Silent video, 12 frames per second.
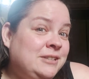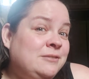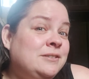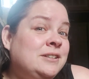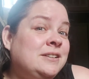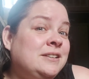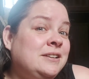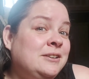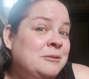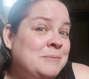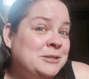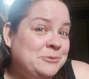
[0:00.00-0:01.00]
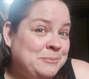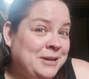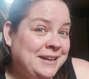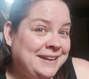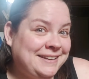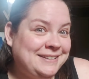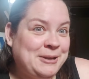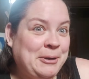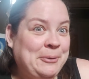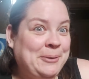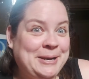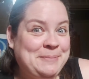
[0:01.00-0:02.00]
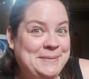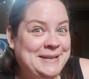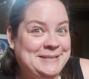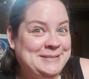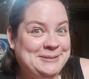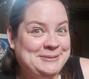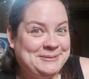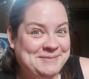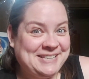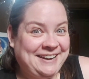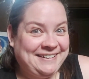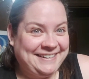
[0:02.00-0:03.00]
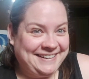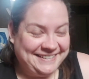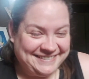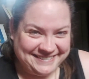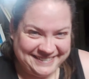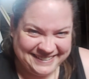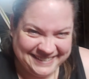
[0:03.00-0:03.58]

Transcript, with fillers: Really gonna mess with my hat? No, I didn't mean to. I'm sorry.